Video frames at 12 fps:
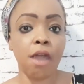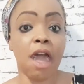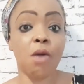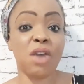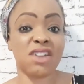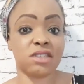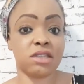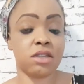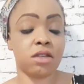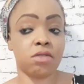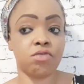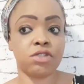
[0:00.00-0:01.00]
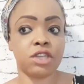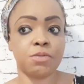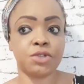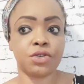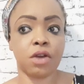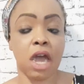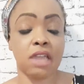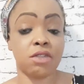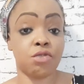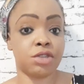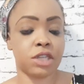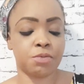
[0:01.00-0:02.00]
and we are sitting at the
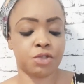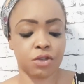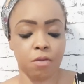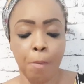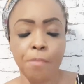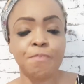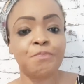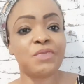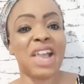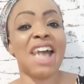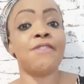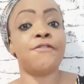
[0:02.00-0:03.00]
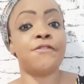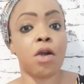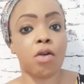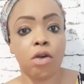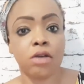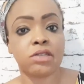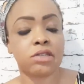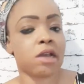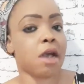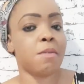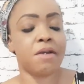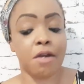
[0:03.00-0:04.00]
reception, I focus the
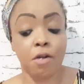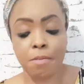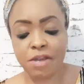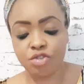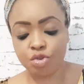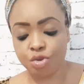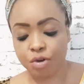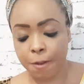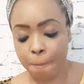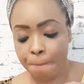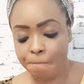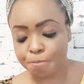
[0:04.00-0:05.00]
camera on my children,